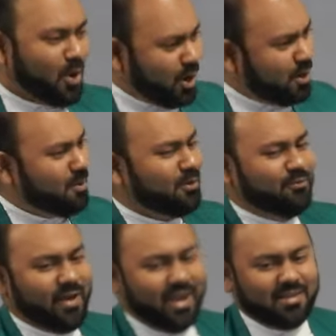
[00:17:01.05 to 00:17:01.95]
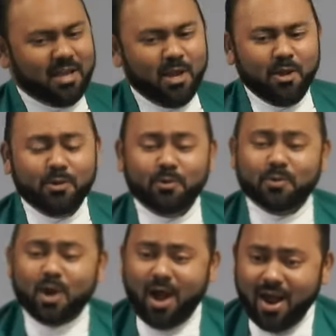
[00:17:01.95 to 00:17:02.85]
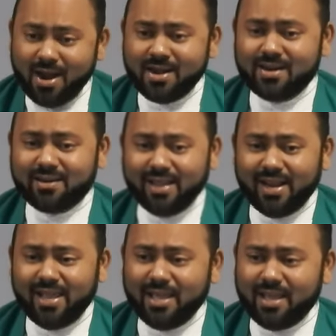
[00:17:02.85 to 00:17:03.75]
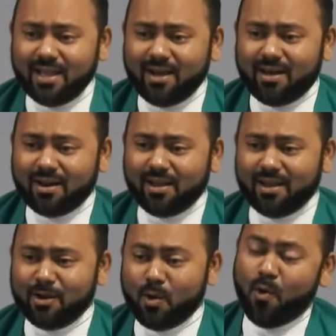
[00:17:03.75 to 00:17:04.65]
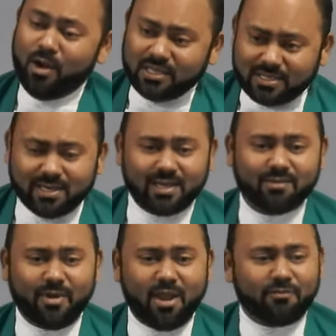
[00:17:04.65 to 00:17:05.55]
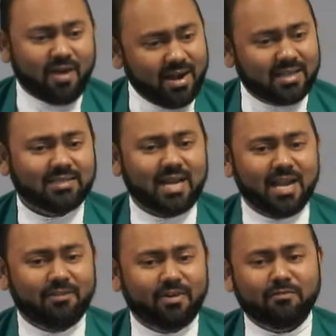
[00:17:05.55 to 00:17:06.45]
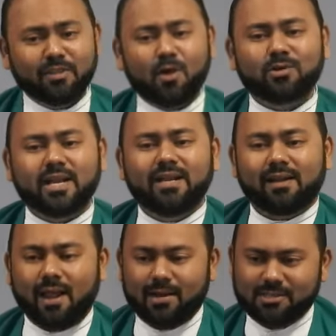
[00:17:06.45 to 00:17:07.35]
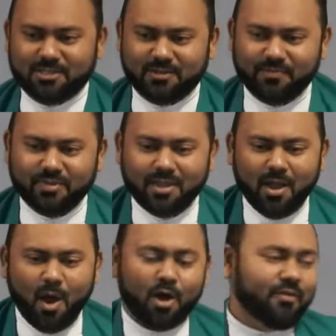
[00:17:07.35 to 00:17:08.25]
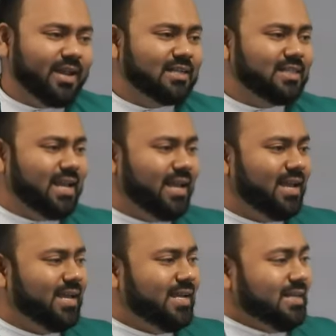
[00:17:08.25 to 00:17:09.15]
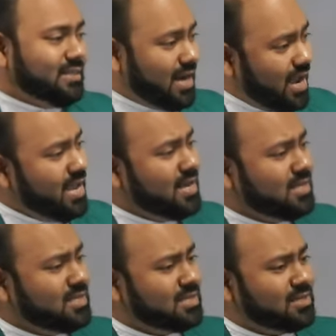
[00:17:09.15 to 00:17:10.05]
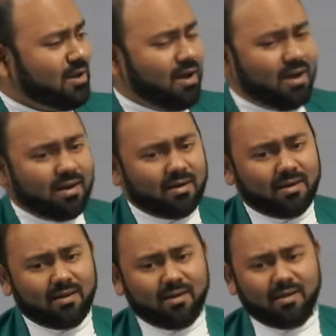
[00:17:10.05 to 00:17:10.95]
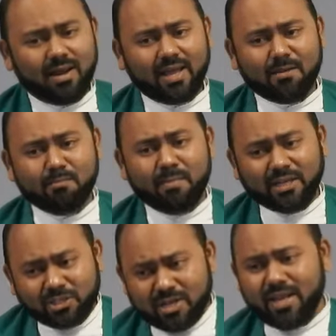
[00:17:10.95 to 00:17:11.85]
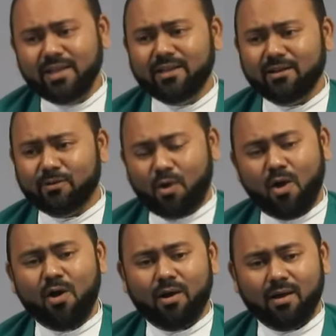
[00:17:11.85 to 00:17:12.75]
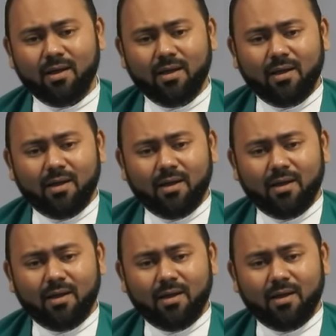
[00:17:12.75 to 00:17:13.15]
talk about faith, you can't really, or in a holistic way of understanding faith without any trials. Or we can say, trials are like a measuring rod